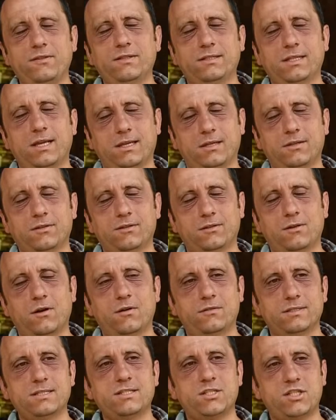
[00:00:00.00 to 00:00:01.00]
like
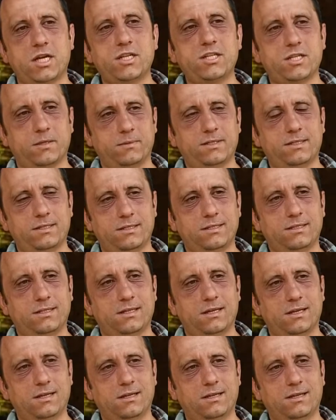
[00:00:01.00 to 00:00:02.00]
oven is judging me
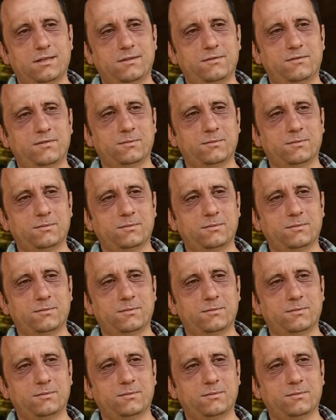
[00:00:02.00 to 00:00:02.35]
from